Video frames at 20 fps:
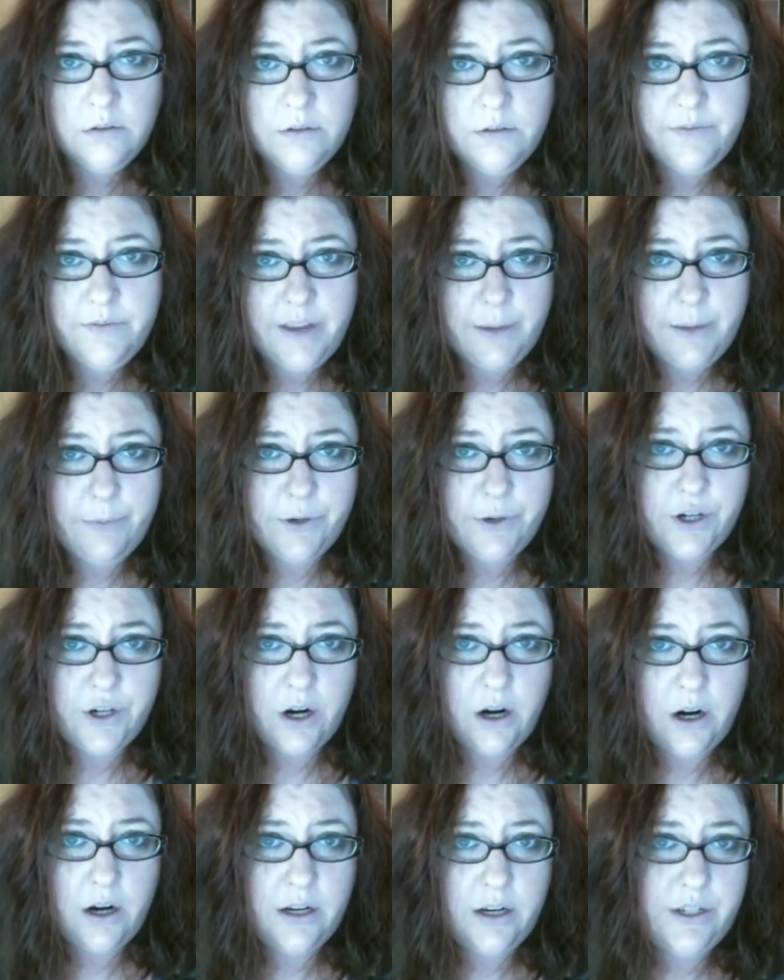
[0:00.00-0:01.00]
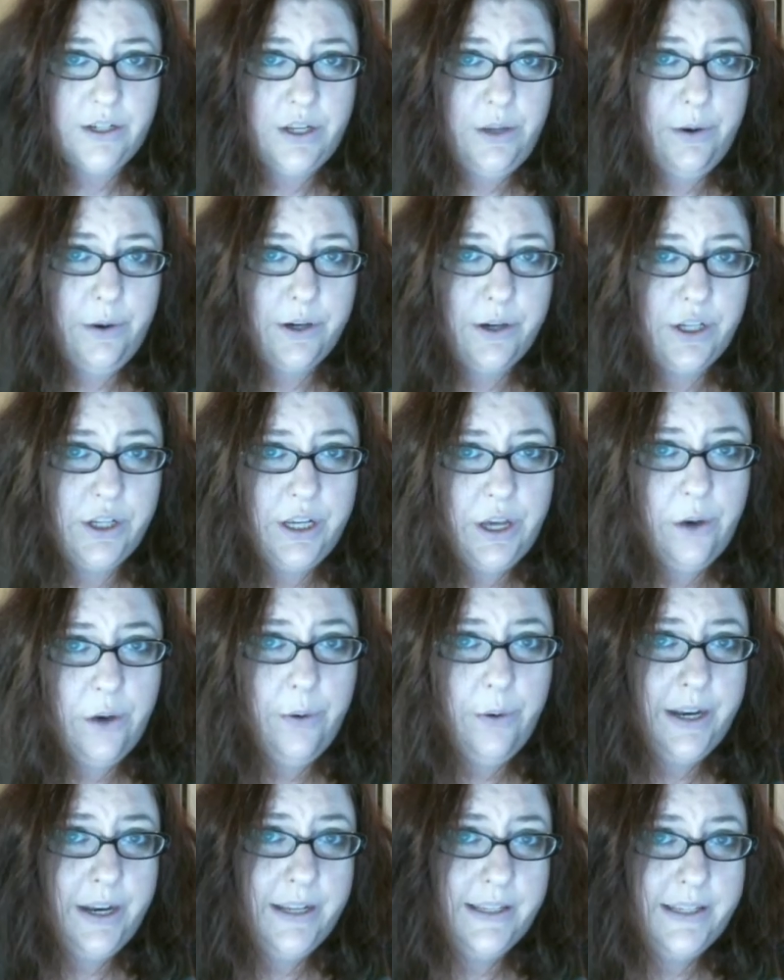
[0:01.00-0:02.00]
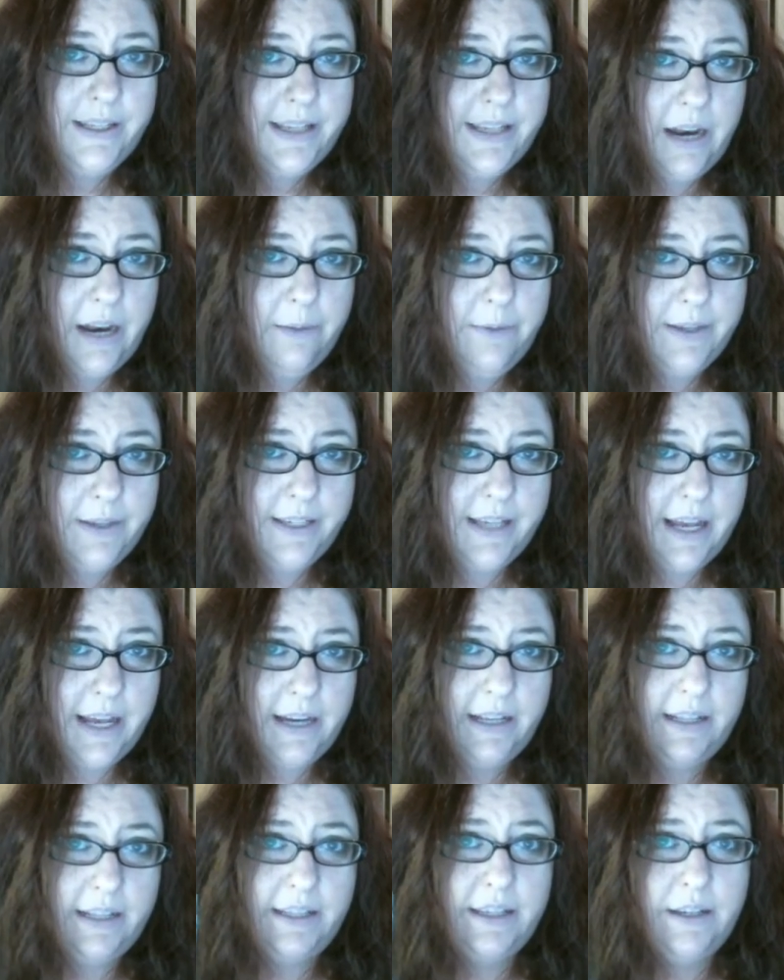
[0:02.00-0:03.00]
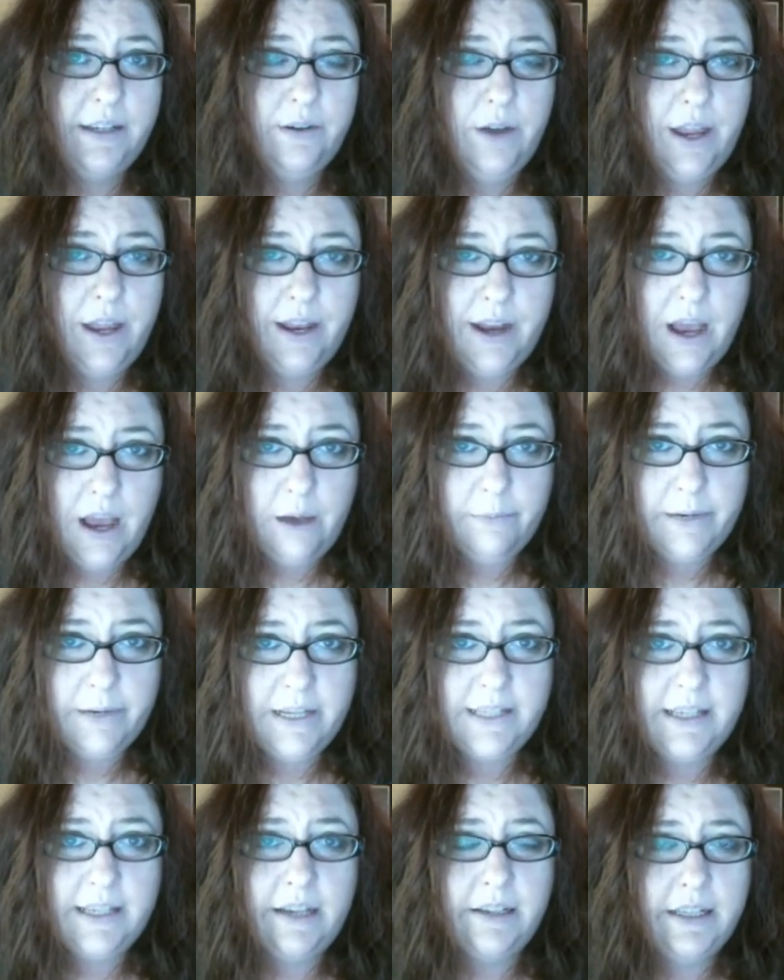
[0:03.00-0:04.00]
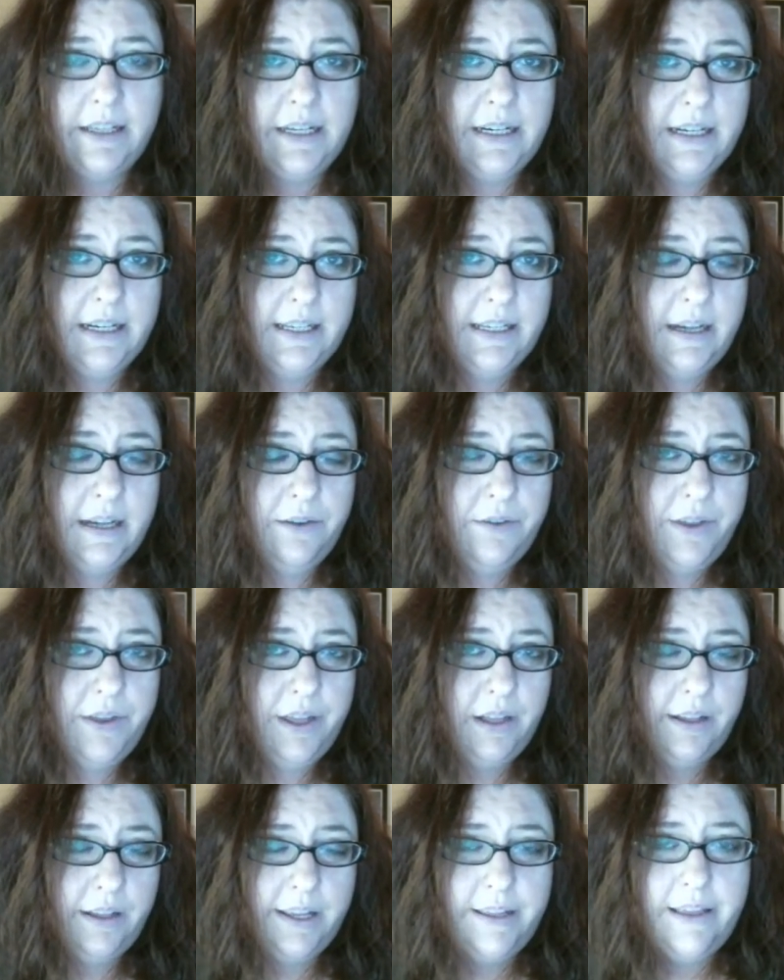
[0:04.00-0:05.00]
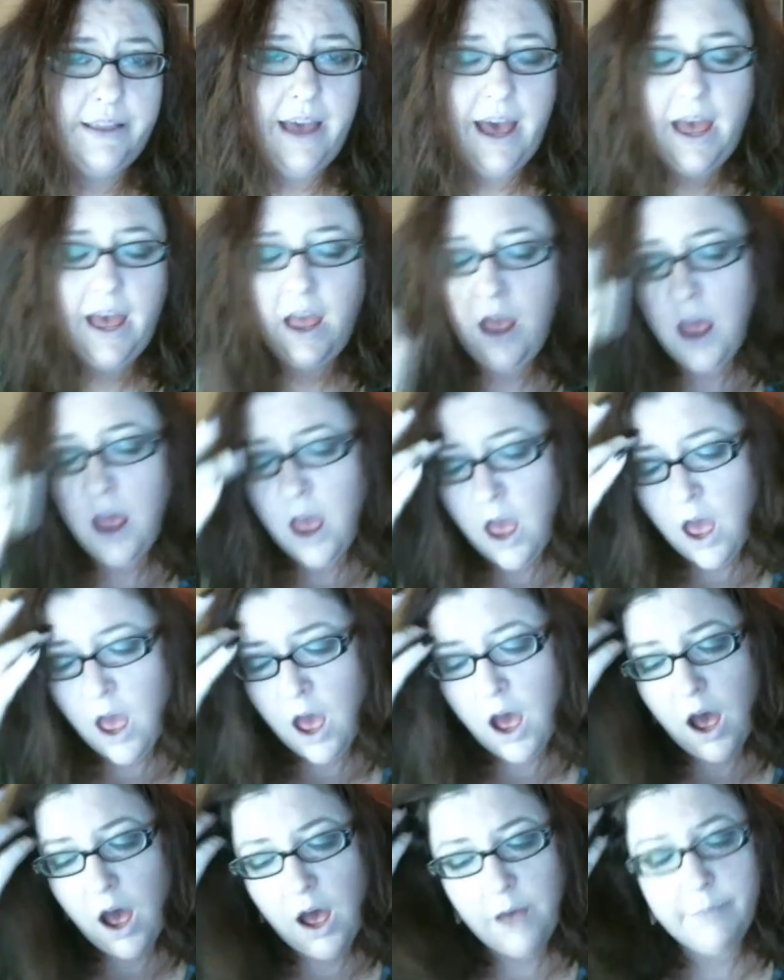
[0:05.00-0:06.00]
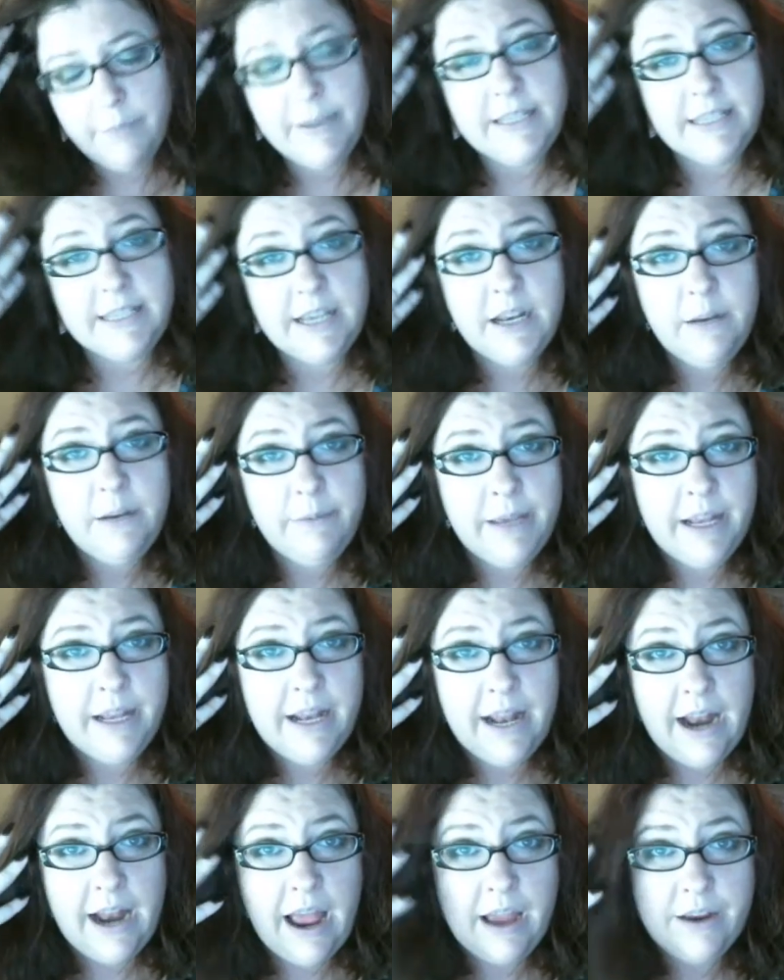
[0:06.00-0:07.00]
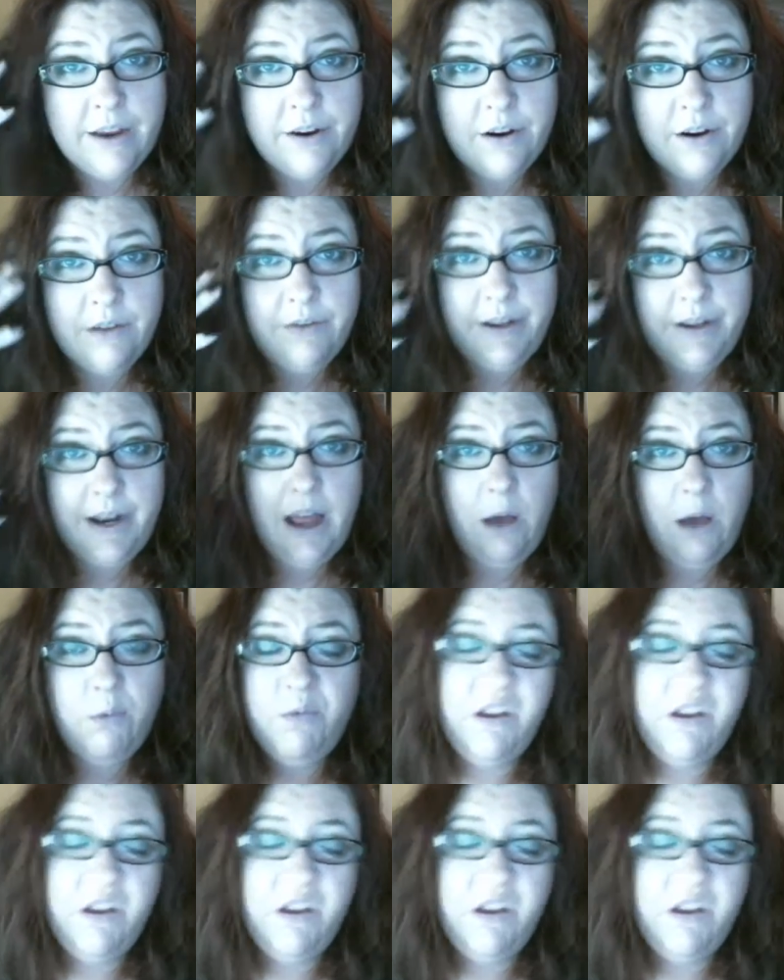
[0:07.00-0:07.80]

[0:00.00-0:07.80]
VaporShark, until you actually go in and set up the settings and, and how many cells it is and everything like that, um, it's going to be an inaccurate readout.